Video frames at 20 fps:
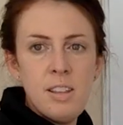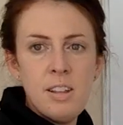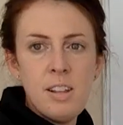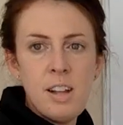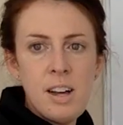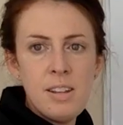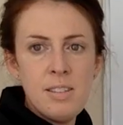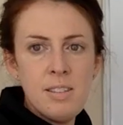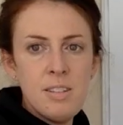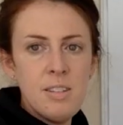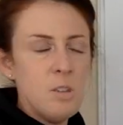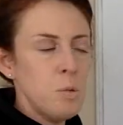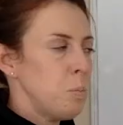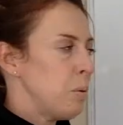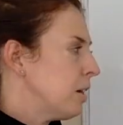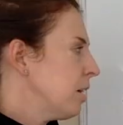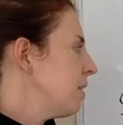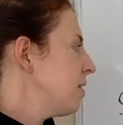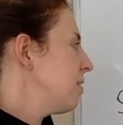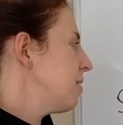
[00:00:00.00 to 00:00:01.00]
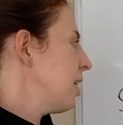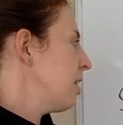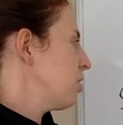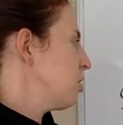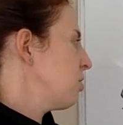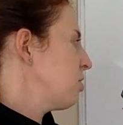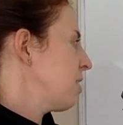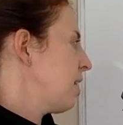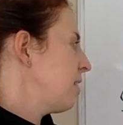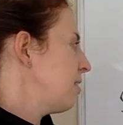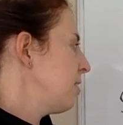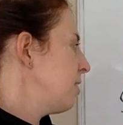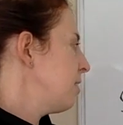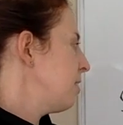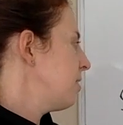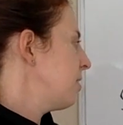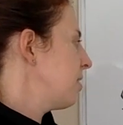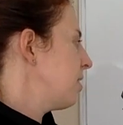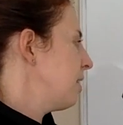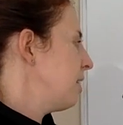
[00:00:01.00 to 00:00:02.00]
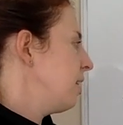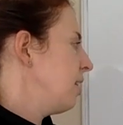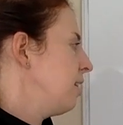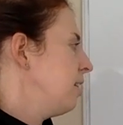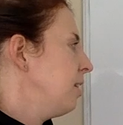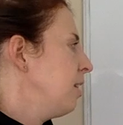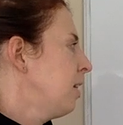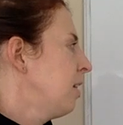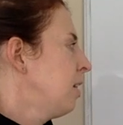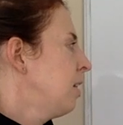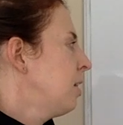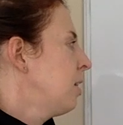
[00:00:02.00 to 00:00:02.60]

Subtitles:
the classes because exercises, again,